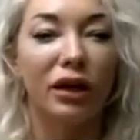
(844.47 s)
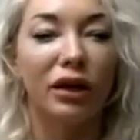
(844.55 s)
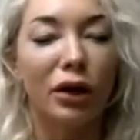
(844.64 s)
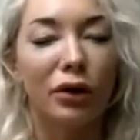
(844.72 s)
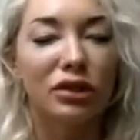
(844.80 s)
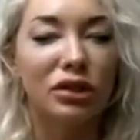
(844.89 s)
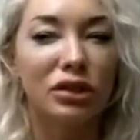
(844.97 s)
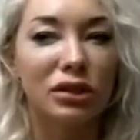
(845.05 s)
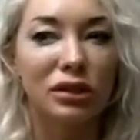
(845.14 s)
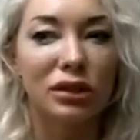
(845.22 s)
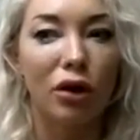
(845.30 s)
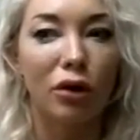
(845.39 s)
You know, it's
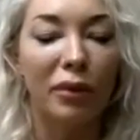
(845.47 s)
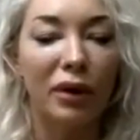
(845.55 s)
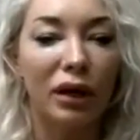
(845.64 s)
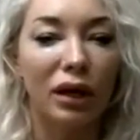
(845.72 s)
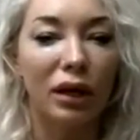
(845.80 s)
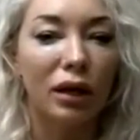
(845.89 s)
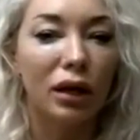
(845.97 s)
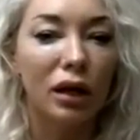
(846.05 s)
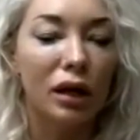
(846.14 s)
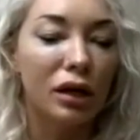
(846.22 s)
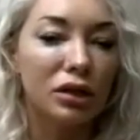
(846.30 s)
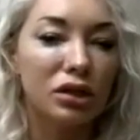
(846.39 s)
just so many
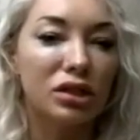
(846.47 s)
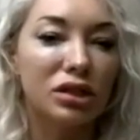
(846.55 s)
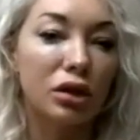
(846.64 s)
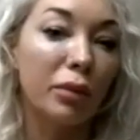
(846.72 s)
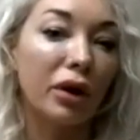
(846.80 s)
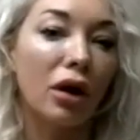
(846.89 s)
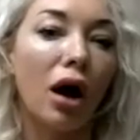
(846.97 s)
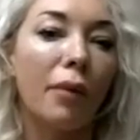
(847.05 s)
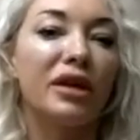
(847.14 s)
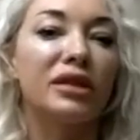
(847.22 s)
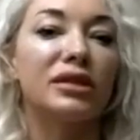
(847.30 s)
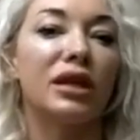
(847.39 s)
it's just stupid
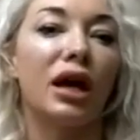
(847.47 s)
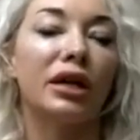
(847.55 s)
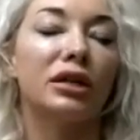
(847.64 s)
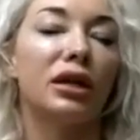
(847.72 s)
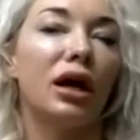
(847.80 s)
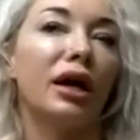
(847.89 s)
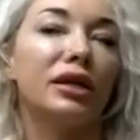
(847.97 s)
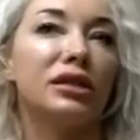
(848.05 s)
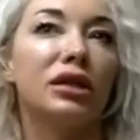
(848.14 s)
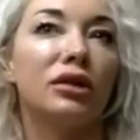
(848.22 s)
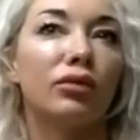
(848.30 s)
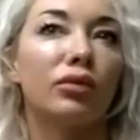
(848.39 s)
comments, and I I
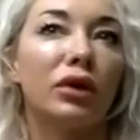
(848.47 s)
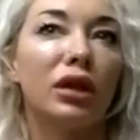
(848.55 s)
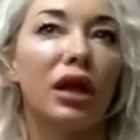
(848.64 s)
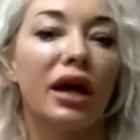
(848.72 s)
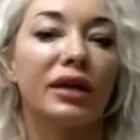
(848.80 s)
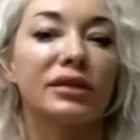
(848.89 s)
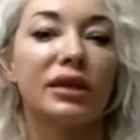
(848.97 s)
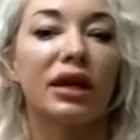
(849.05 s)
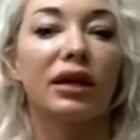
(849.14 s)
didn't realize like